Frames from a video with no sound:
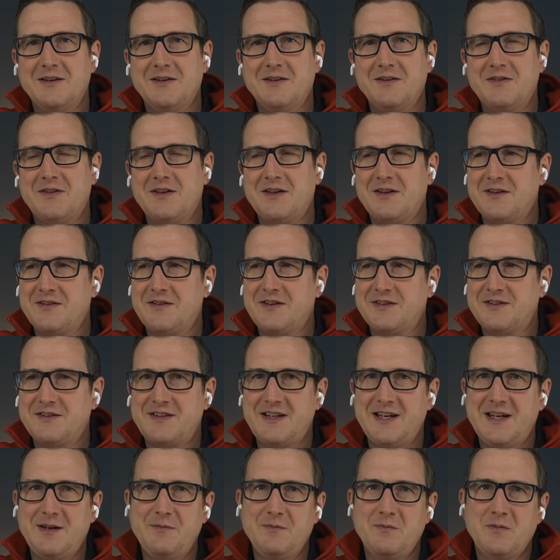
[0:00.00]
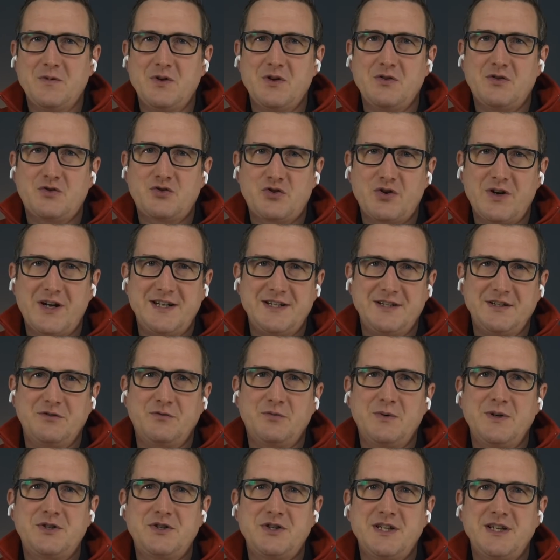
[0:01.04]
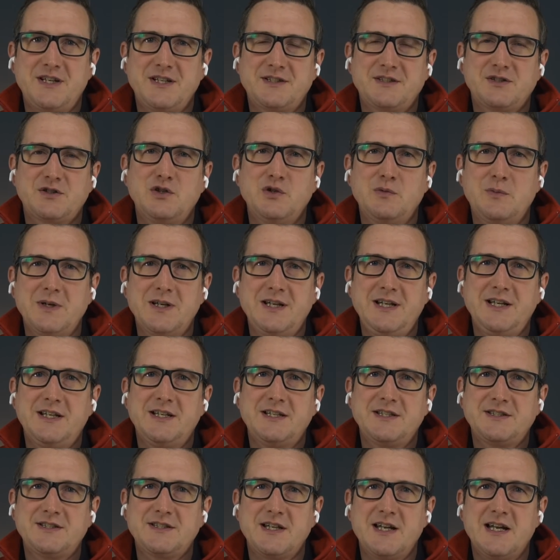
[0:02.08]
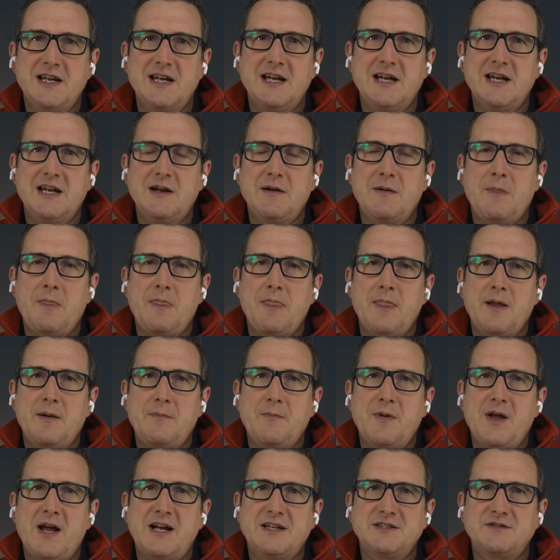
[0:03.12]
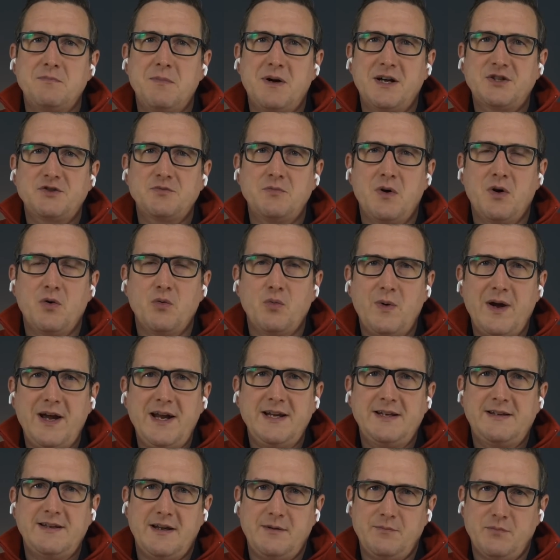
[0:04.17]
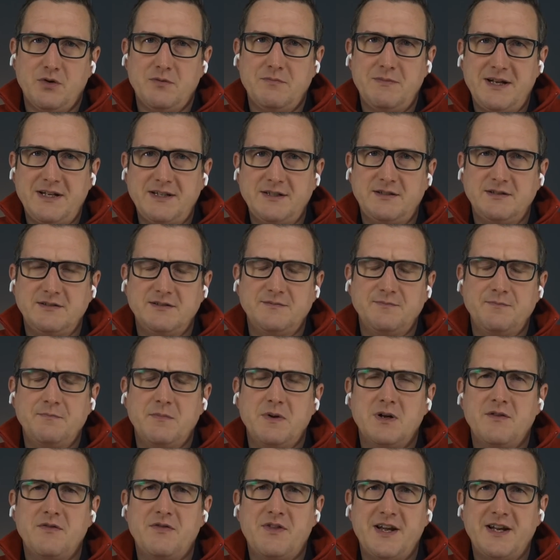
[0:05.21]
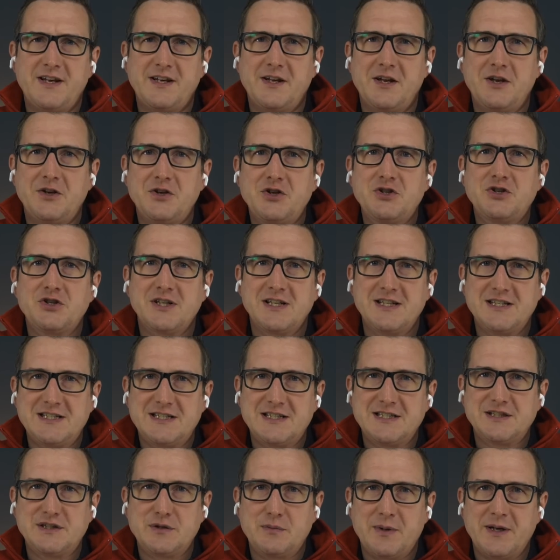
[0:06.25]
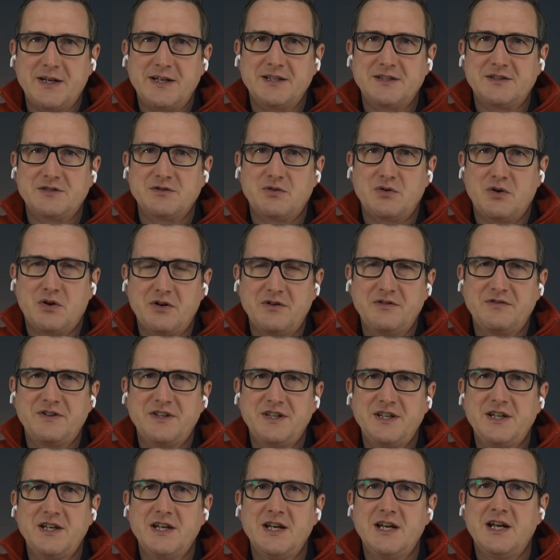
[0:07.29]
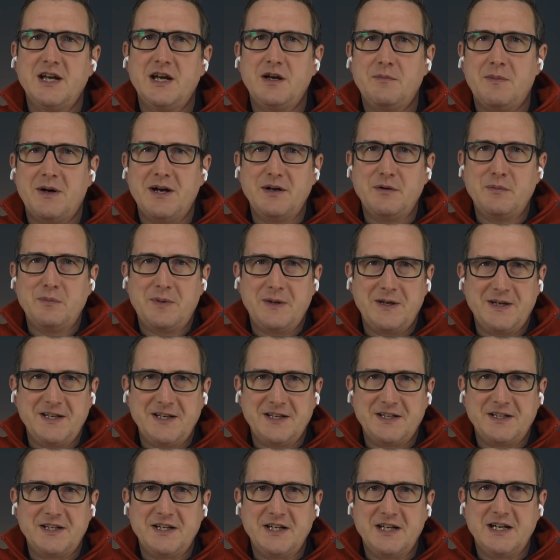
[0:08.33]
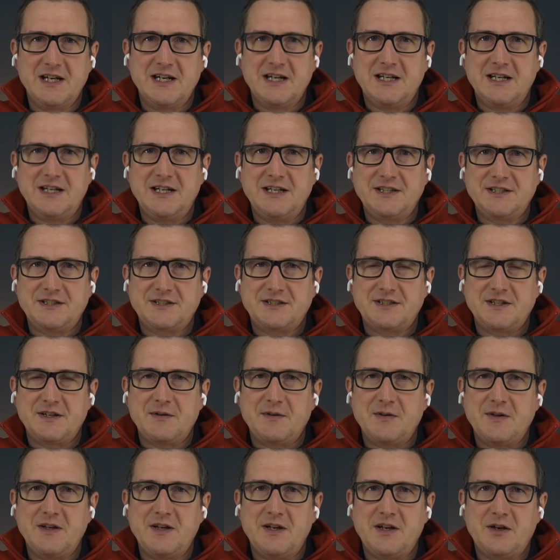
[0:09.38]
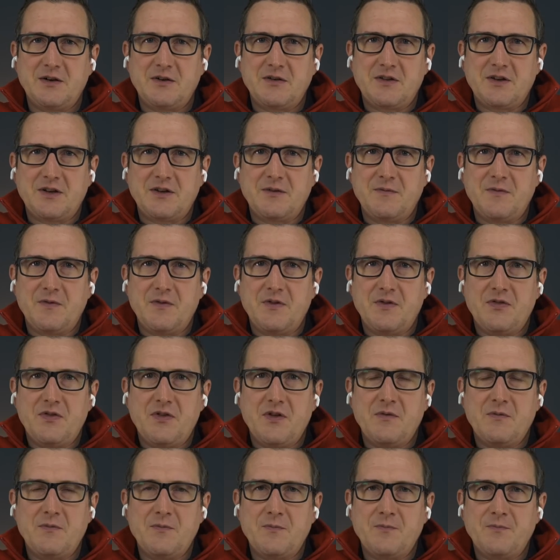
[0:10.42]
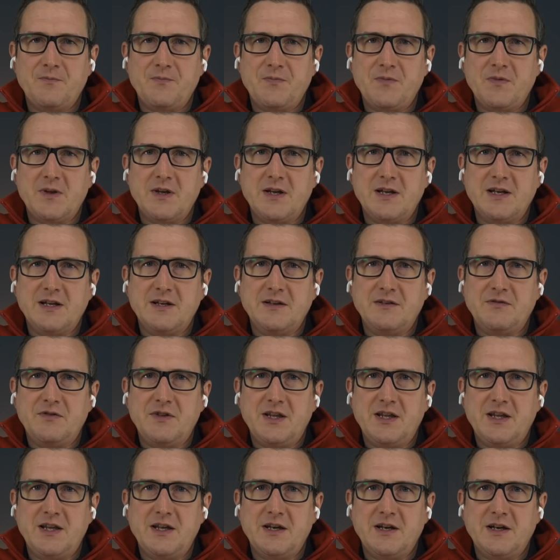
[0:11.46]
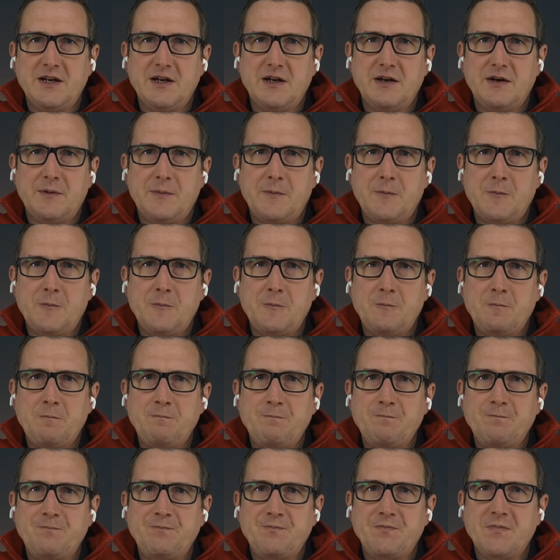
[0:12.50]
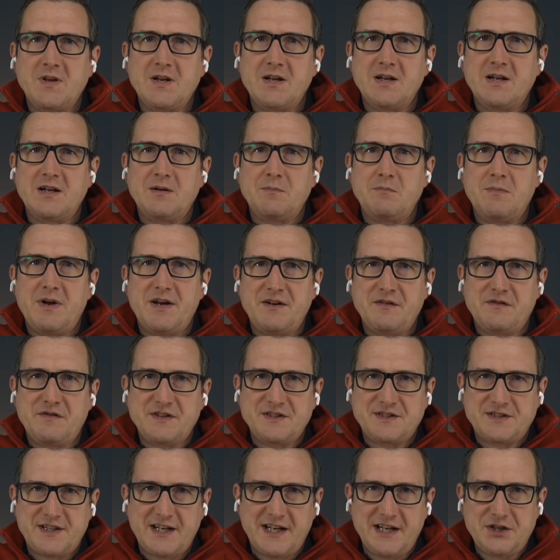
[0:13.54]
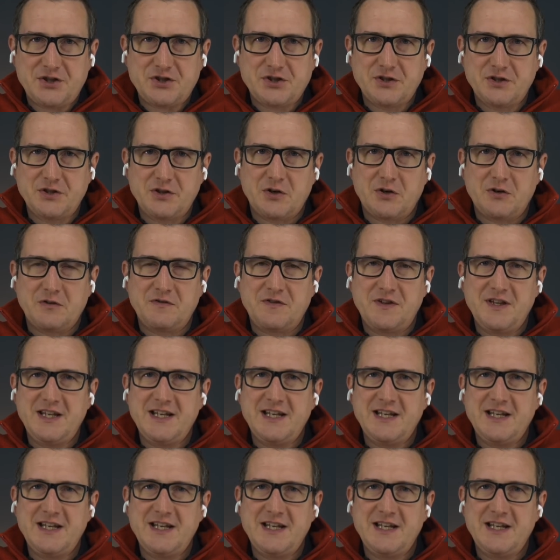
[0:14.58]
the the same trend which is kubernetes has much more weight and momentum than initially anticipated so Korifi in my opinion is you know the the um, manifestation of the